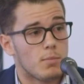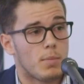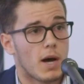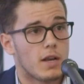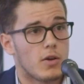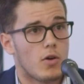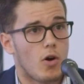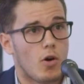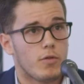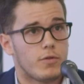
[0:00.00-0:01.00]
but
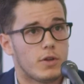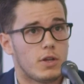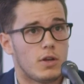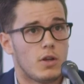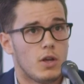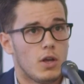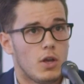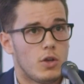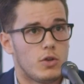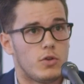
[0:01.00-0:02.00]
often
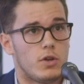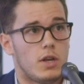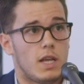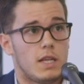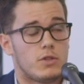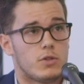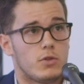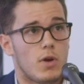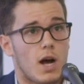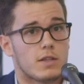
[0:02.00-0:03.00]
you need
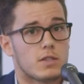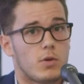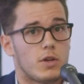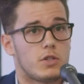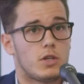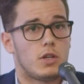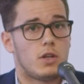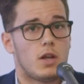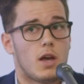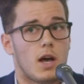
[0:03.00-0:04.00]
to ask the question,